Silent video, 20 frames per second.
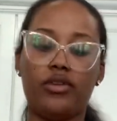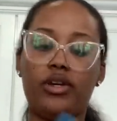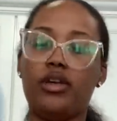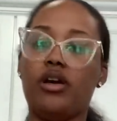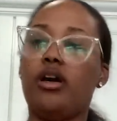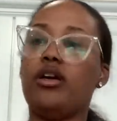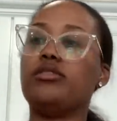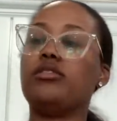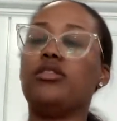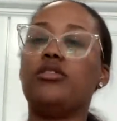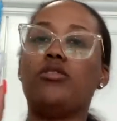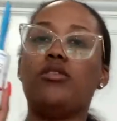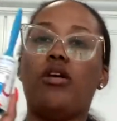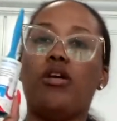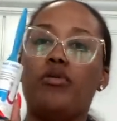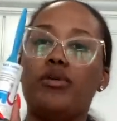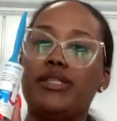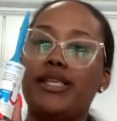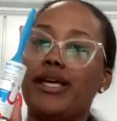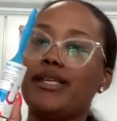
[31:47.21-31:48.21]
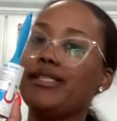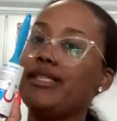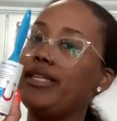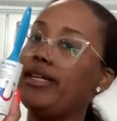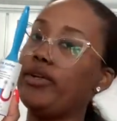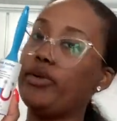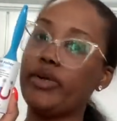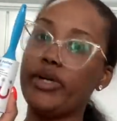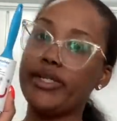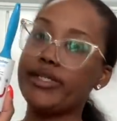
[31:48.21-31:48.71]
He also always has
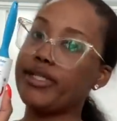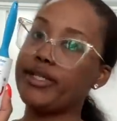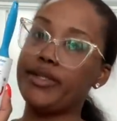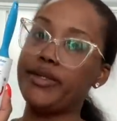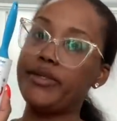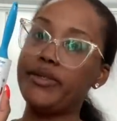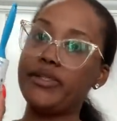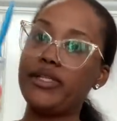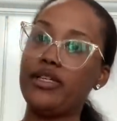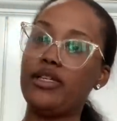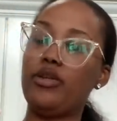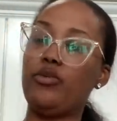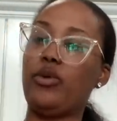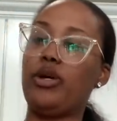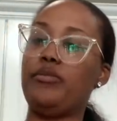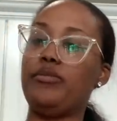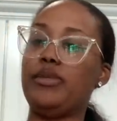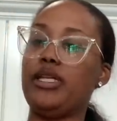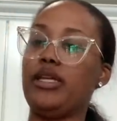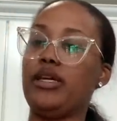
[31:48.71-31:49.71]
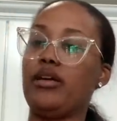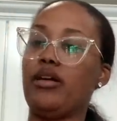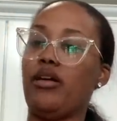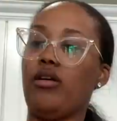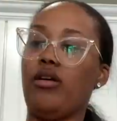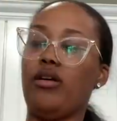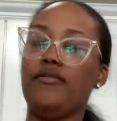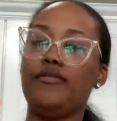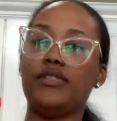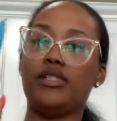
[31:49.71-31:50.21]
lint on his clothes that he wants me to get
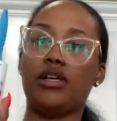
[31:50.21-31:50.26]
off.